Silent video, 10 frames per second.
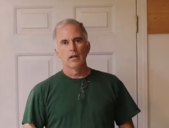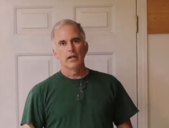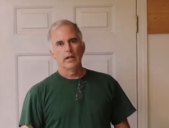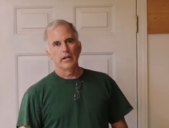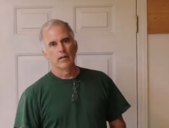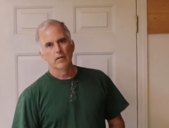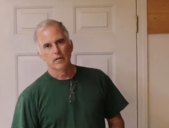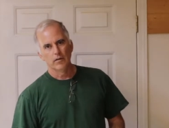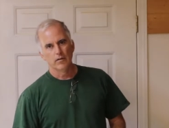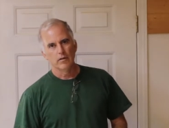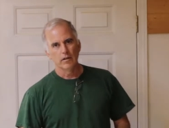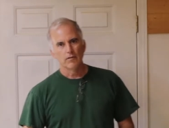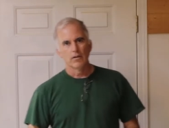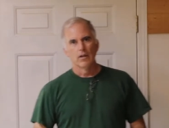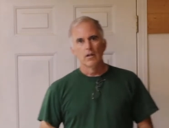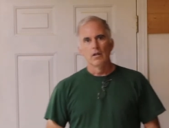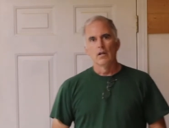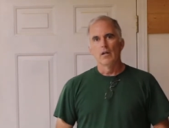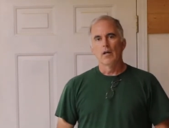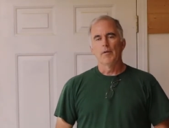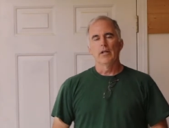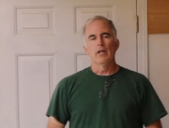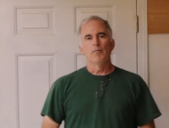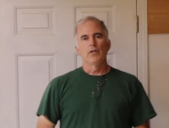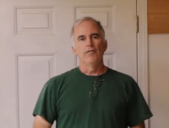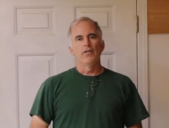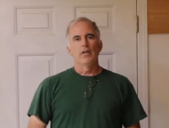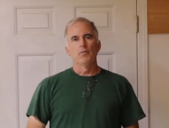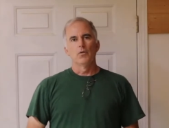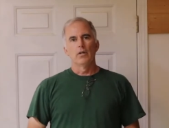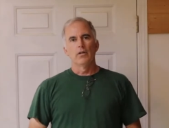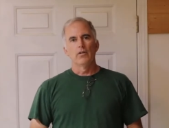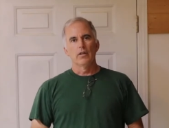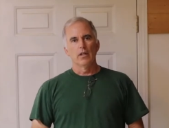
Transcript: Hi, this is Steve. I made a couple of feather boards,